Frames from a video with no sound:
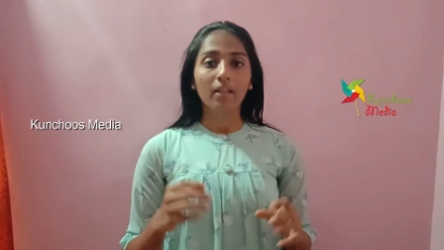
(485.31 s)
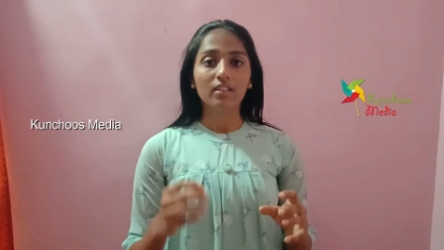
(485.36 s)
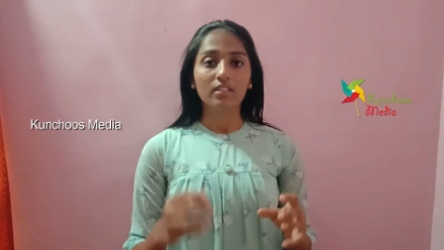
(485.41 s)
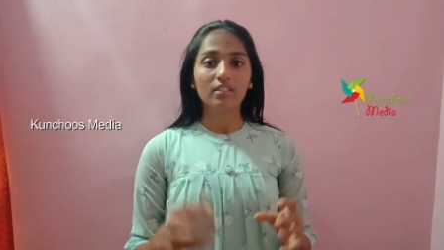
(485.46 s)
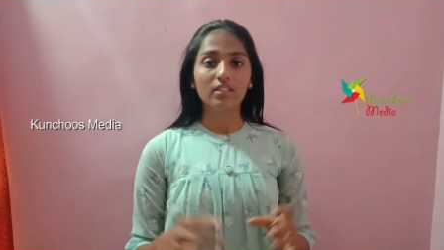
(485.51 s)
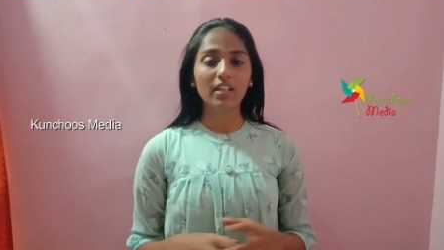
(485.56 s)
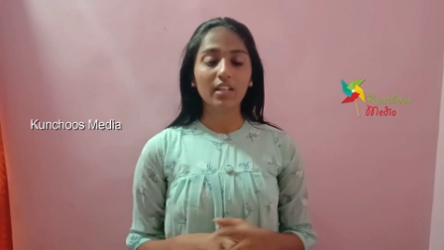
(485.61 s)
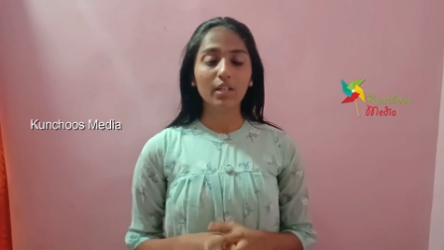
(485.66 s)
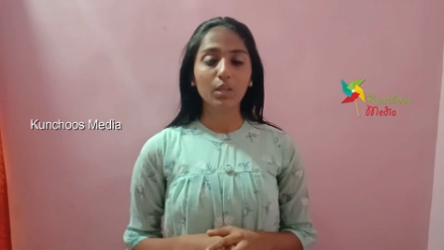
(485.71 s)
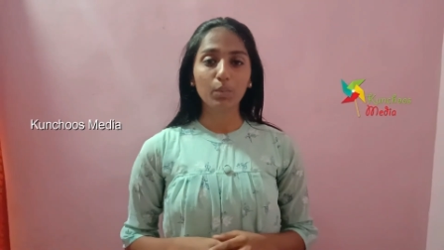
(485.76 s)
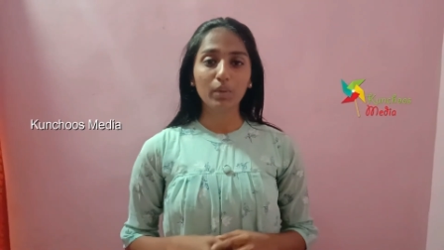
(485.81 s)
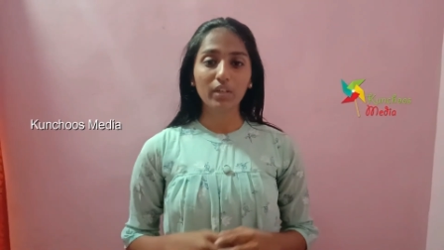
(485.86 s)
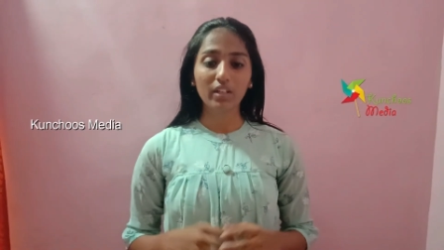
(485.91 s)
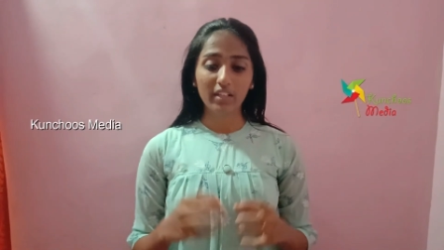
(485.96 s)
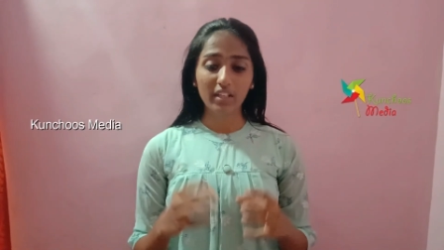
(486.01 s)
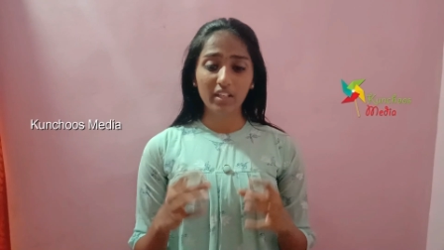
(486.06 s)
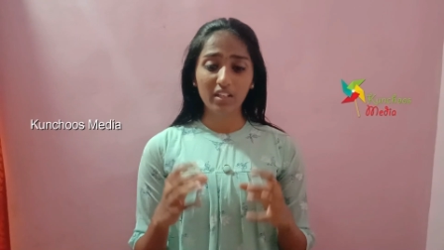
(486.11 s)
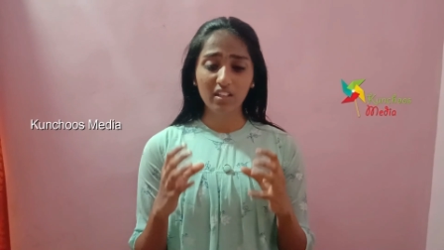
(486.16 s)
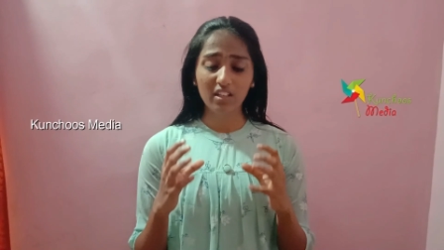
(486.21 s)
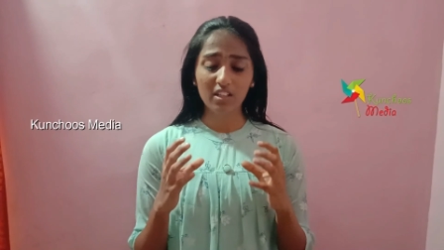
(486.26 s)
See, it will
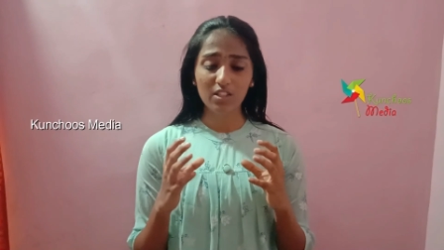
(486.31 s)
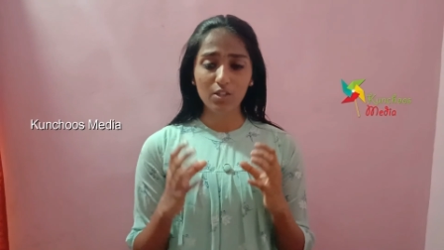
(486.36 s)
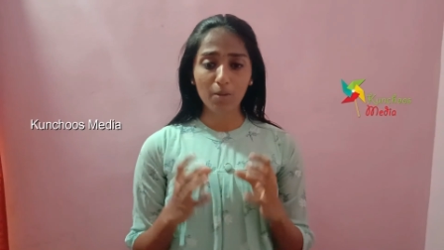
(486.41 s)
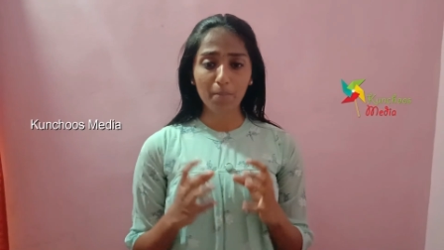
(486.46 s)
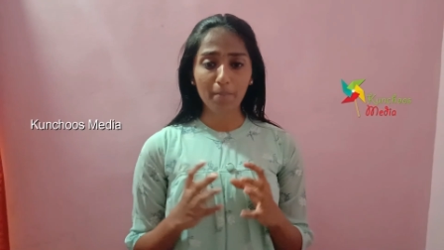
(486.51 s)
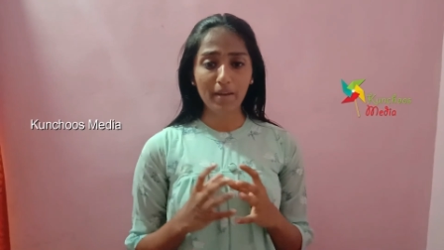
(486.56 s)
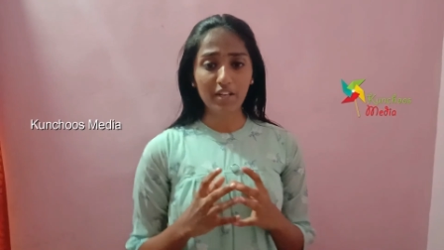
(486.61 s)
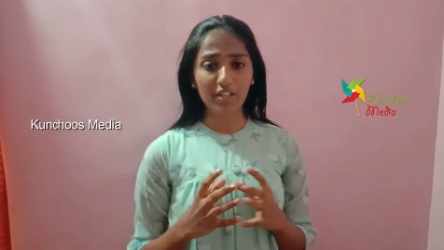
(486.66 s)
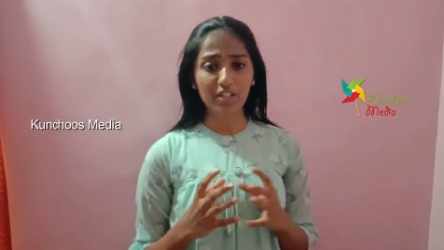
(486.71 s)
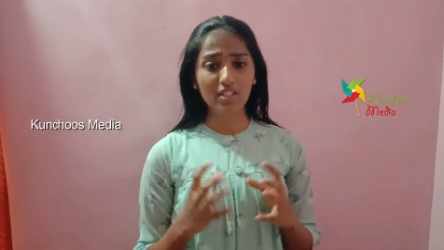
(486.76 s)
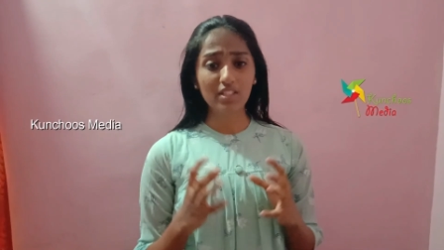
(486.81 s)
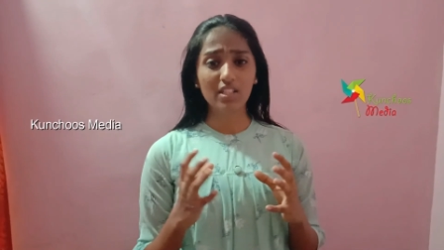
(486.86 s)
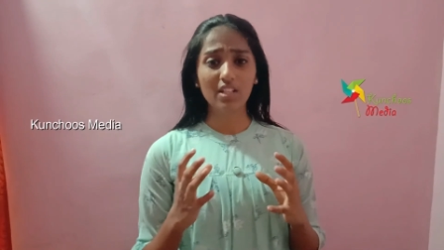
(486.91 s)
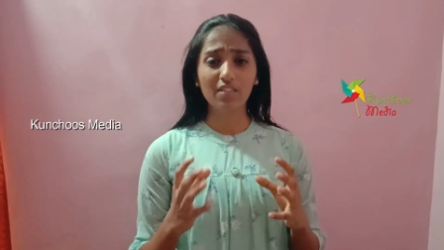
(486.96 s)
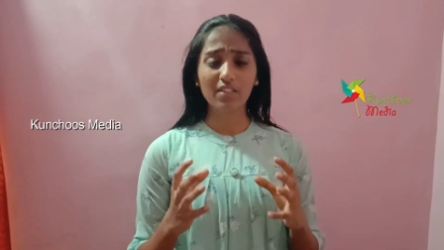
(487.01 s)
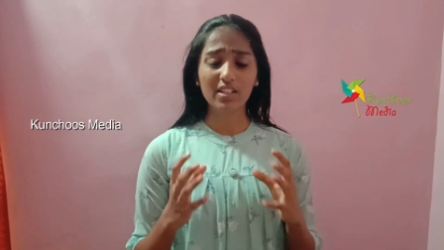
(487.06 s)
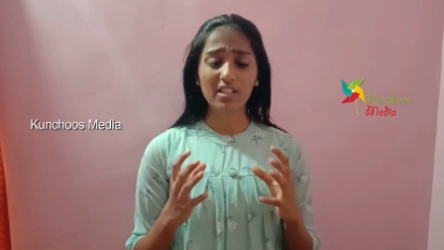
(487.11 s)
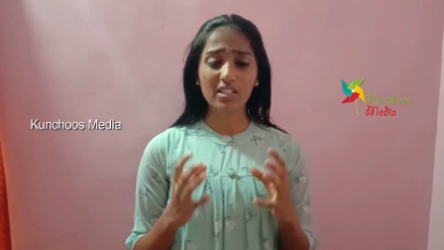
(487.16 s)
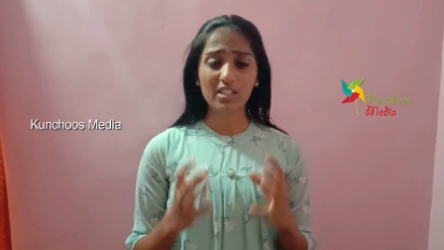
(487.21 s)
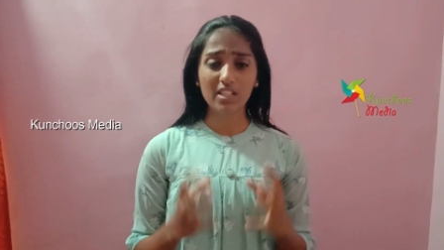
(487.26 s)
decrease your patience level in